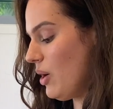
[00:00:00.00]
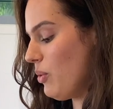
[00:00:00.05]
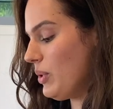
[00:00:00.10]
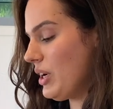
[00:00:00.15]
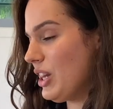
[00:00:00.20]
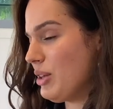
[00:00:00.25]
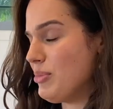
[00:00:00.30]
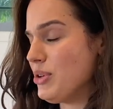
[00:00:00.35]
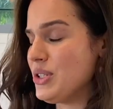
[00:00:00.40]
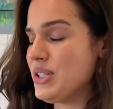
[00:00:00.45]
are one
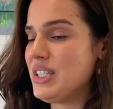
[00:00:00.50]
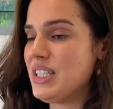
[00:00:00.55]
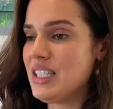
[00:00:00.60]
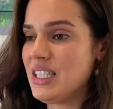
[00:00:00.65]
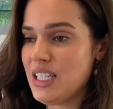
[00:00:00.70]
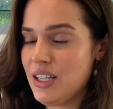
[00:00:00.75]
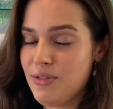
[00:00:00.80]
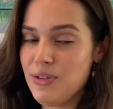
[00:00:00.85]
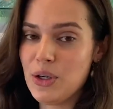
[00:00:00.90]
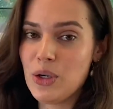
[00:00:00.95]
of the most
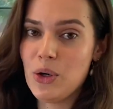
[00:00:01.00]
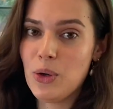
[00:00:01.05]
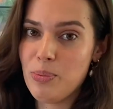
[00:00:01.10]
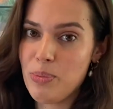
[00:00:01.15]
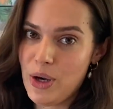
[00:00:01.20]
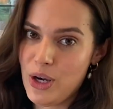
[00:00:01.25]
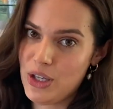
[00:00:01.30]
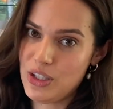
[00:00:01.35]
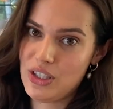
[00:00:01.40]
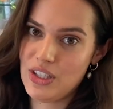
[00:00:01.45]
difficult
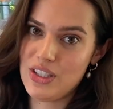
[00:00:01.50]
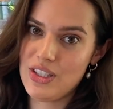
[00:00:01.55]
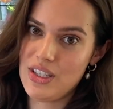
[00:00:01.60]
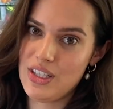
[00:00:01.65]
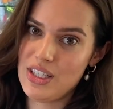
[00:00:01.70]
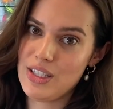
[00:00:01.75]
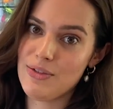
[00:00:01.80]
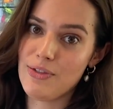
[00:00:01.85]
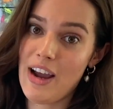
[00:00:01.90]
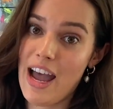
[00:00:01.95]

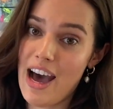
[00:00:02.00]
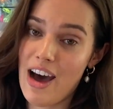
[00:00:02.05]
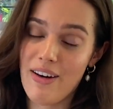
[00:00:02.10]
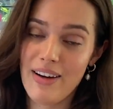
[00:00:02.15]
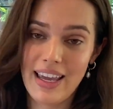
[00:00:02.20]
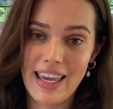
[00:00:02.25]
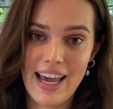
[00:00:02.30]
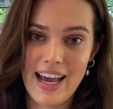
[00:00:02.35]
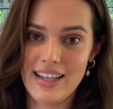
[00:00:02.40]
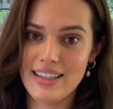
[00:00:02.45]
purchases for our
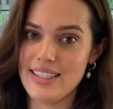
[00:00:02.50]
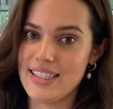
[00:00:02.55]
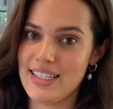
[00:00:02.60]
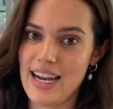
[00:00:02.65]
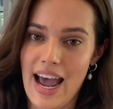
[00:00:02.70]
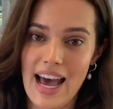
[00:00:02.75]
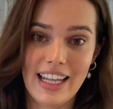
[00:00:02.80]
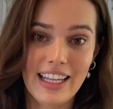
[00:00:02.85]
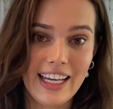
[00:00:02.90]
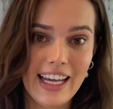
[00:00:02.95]
accountants
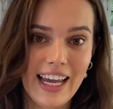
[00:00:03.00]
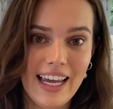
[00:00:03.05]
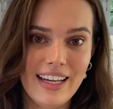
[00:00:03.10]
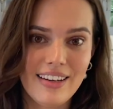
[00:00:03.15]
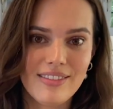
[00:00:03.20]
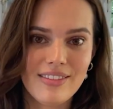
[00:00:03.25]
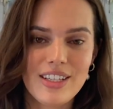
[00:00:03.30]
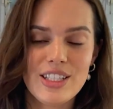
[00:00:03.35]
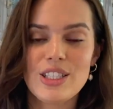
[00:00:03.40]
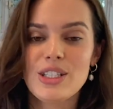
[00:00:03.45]
to
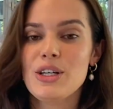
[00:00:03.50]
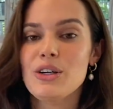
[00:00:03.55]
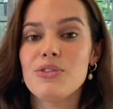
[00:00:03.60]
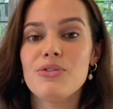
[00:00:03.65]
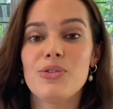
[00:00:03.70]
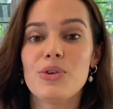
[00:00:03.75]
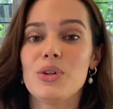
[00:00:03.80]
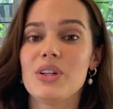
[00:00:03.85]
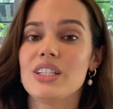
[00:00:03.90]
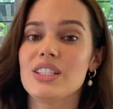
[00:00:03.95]
allocate because it could
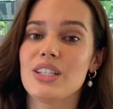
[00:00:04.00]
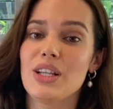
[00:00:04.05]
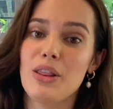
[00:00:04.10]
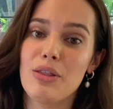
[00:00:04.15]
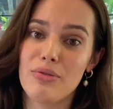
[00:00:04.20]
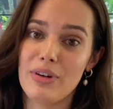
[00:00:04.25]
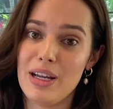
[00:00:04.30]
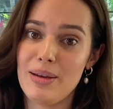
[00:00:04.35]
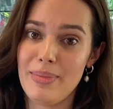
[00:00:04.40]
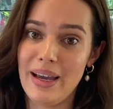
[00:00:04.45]
fall under
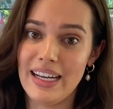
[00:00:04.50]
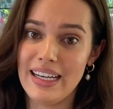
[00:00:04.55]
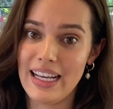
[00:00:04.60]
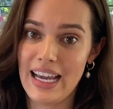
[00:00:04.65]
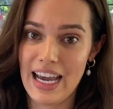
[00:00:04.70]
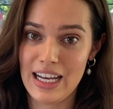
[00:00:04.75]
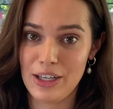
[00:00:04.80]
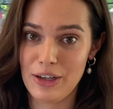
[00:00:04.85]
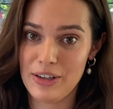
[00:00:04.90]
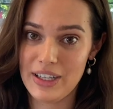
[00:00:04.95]
three main
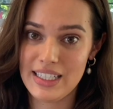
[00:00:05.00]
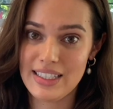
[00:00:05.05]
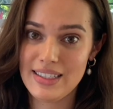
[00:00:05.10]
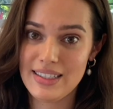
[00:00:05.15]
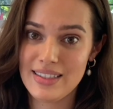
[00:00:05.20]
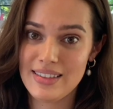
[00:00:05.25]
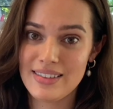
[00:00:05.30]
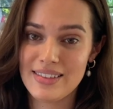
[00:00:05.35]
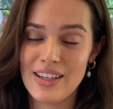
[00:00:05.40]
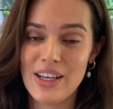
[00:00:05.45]

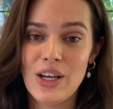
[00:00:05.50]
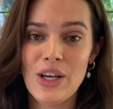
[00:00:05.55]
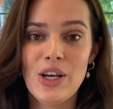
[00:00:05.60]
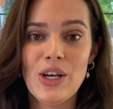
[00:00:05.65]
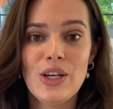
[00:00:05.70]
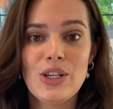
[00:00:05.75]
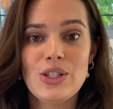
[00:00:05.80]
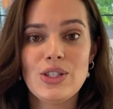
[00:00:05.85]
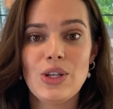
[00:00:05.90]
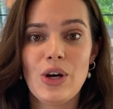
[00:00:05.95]
categories.
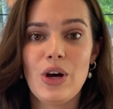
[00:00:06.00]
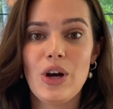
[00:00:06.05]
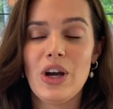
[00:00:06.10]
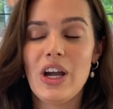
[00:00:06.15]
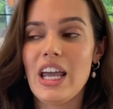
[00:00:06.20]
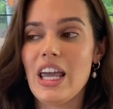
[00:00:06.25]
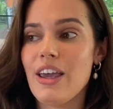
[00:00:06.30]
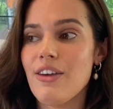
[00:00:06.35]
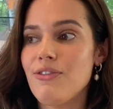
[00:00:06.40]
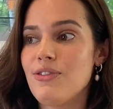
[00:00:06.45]
So
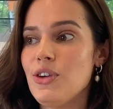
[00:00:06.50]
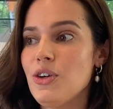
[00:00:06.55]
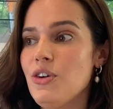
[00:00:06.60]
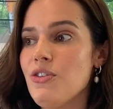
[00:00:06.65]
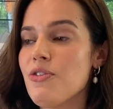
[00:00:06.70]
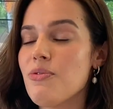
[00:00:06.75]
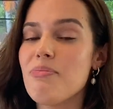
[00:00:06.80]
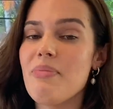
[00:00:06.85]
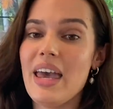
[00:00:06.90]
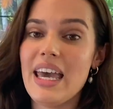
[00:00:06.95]
if
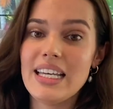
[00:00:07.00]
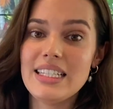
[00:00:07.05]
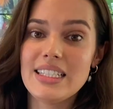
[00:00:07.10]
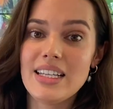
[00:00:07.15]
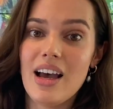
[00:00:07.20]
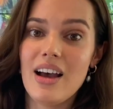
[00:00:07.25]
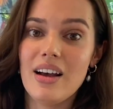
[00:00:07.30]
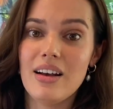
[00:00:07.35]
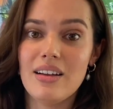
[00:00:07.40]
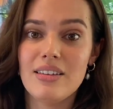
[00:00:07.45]
you've met
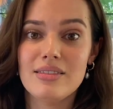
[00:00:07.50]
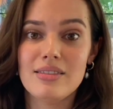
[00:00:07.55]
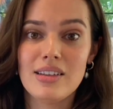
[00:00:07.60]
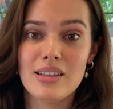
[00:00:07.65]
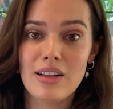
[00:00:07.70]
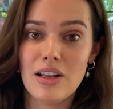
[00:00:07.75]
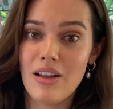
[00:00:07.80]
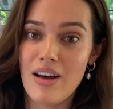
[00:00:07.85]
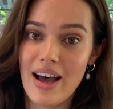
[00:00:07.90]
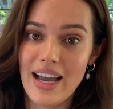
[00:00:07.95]
a
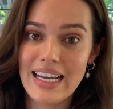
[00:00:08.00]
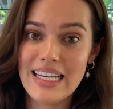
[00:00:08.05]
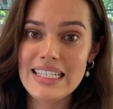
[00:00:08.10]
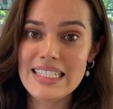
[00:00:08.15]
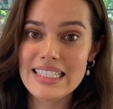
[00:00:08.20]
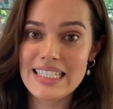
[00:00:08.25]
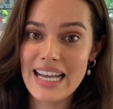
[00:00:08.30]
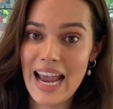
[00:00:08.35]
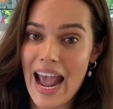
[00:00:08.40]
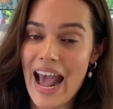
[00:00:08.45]

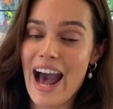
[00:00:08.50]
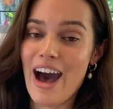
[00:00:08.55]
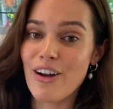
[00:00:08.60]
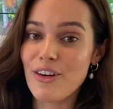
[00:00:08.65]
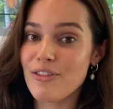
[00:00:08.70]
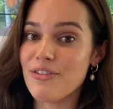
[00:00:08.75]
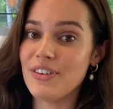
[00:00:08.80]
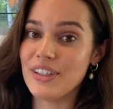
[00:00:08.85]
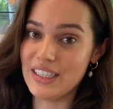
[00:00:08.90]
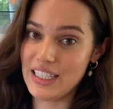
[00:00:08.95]
client
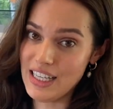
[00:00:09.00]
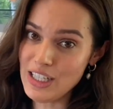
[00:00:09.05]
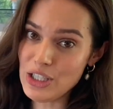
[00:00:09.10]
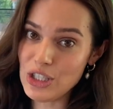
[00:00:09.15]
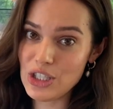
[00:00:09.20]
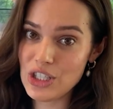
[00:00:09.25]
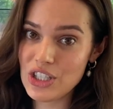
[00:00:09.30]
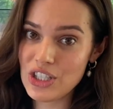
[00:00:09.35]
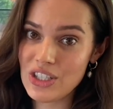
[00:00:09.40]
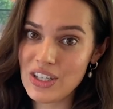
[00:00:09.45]
out for
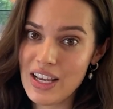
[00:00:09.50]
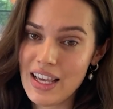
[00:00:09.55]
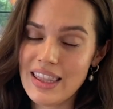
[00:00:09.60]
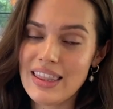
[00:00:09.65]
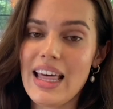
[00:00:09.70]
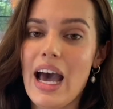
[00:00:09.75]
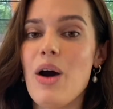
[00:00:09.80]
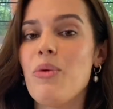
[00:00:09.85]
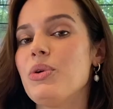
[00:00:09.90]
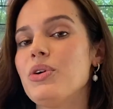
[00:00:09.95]
lunch,
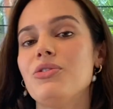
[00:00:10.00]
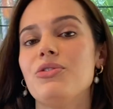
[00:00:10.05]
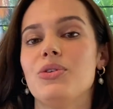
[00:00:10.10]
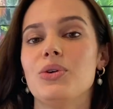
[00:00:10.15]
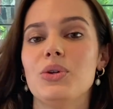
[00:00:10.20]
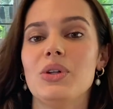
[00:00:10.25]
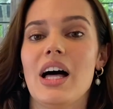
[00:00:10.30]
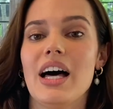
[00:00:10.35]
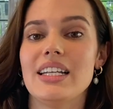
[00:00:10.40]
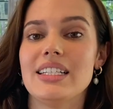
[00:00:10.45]
that would
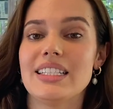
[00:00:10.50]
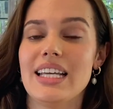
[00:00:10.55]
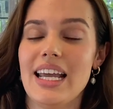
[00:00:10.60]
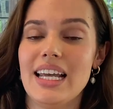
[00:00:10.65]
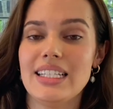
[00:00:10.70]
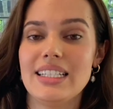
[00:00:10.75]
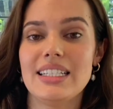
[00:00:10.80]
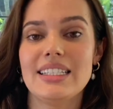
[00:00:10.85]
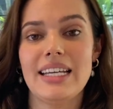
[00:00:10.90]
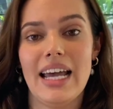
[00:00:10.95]
fall under
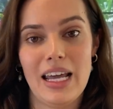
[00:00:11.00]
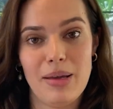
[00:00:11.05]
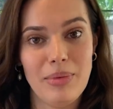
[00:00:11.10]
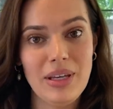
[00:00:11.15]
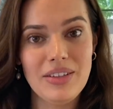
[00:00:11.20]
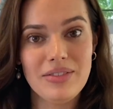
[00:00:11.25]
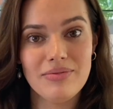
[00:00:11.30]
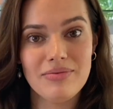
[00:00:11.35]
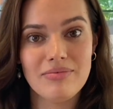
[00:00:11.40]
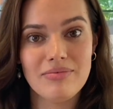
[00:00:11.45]
entertainment.